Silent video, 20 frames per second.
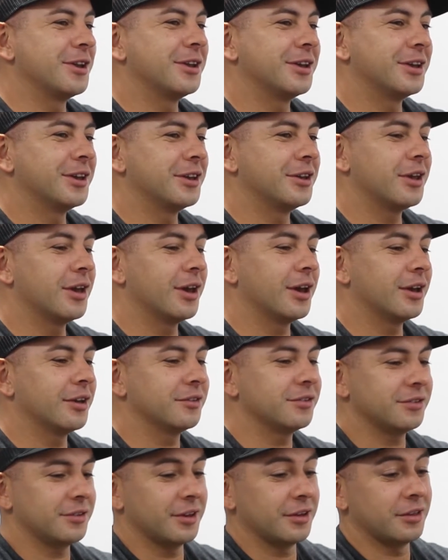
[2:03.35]
And
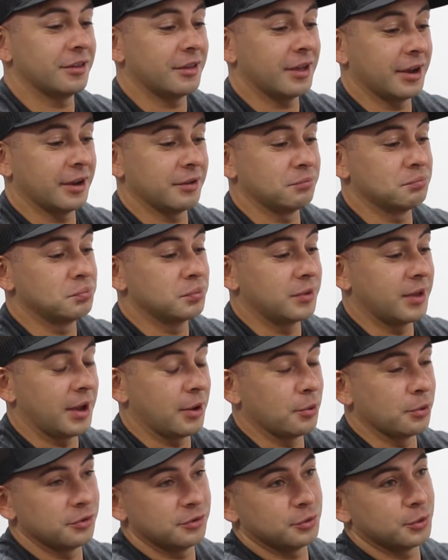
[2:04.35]

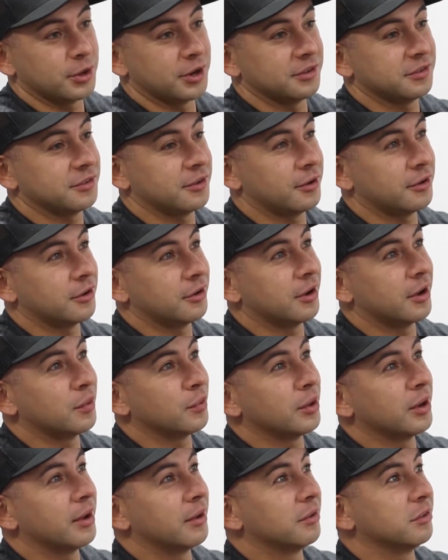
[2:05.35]
that was what I started on
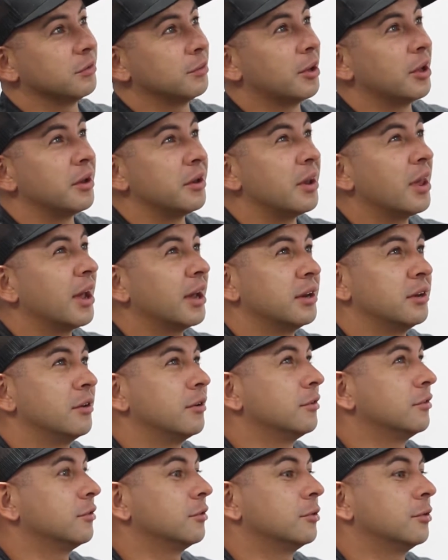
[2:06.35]
when I was about 9
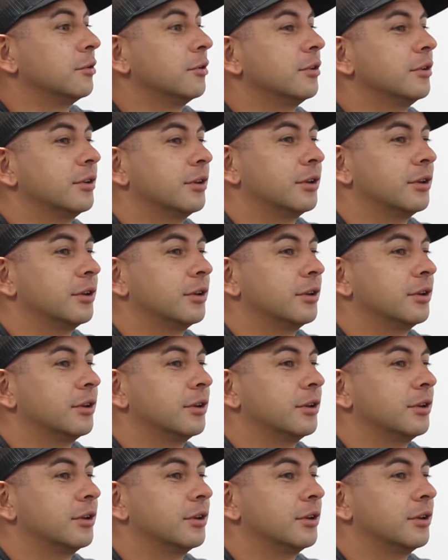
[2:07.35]
years old.